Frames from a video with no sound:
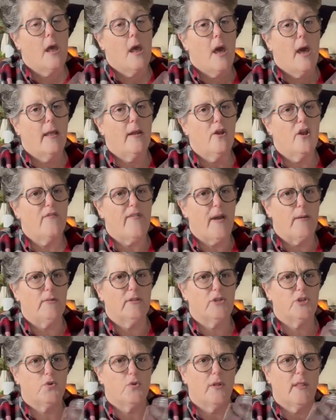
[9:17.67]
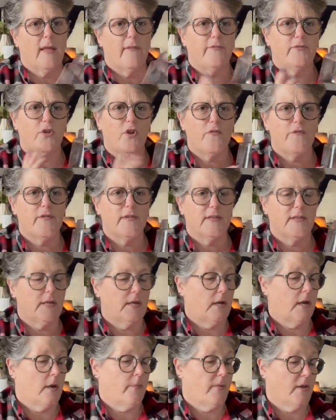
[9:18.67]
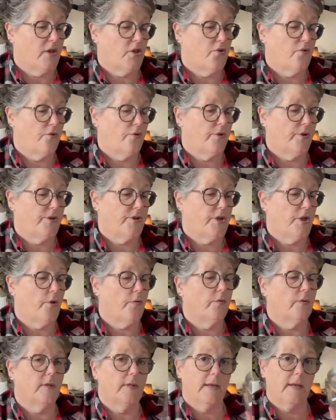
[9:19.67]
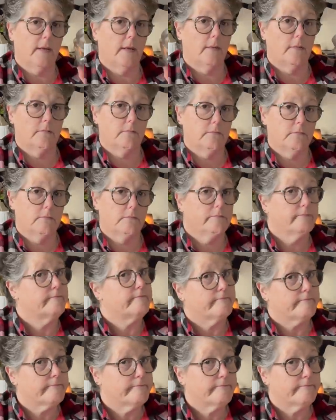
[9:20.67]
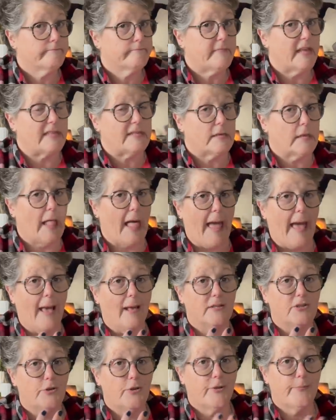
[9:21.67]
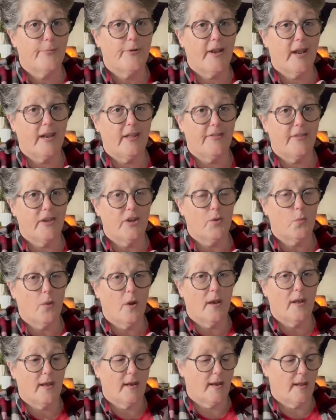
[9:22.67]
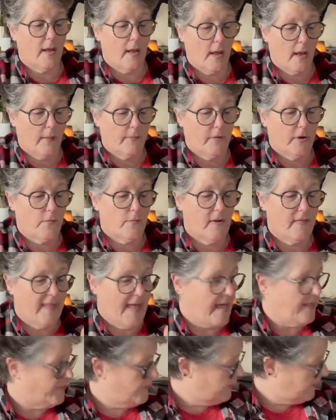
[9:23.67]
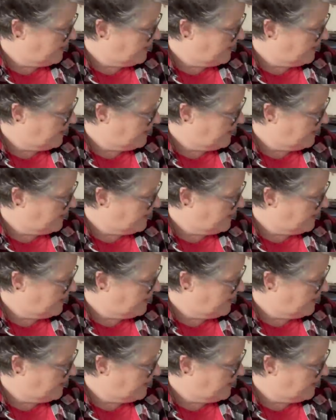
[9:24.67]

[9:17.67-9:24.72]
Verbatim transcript: I don't know if I would store leftovers in here, but you could totally it's glass. You can put anything you want in it. I'm going to run that through the